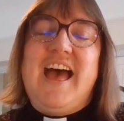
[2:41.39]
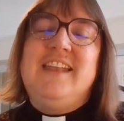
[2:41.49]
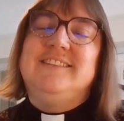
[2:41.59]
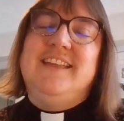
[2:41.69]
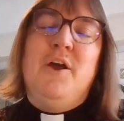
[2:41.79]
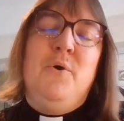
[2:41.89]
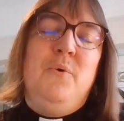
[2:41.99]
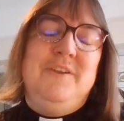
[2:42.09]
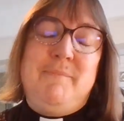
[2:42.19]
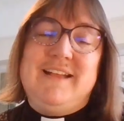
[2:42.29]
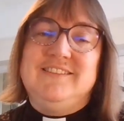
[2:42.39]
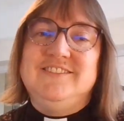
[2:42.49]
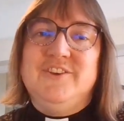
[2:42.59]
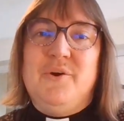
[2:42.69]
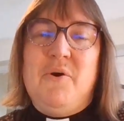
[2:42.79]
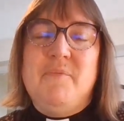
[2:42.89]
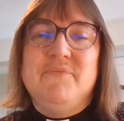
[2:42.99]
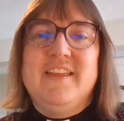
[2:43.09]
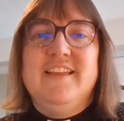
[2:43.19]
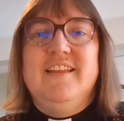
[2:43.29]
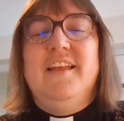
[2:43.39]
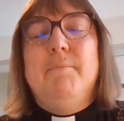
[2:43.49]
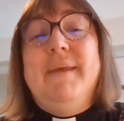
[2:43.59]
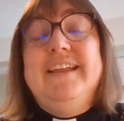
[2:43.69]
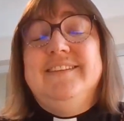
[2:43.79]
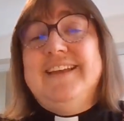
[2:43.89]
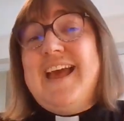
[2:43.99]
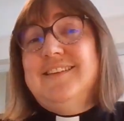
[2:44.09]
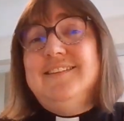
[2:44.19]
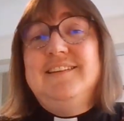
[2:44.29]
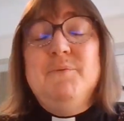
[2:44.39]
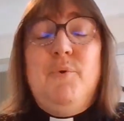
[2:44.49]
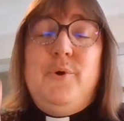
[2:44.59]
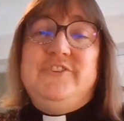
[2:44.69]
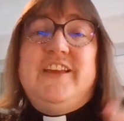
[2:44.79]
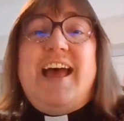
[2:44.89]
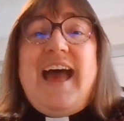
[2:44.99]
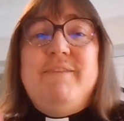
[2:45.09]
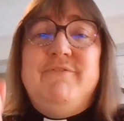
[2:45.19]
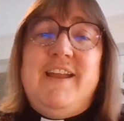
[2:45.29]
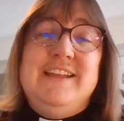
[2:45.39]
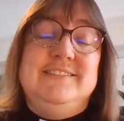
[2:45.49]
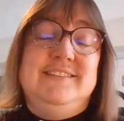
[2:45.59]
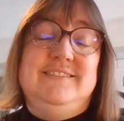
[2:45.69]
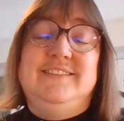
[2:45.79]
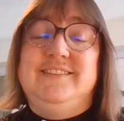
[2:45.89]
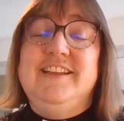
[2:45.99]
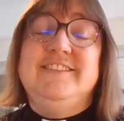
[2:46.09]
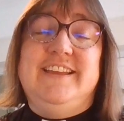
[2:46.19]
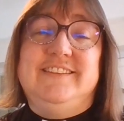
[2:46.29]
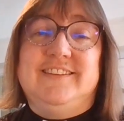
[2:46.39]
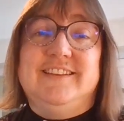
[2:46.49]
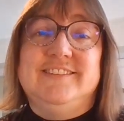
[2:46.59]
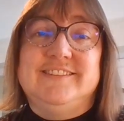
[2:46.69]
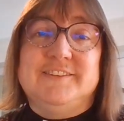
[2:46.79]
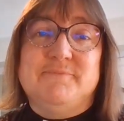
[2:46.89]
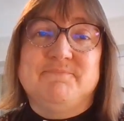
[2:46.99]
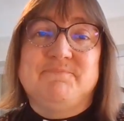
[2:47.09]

And as they hauled it back to shore, Peter gets into the water and races to see Jesus.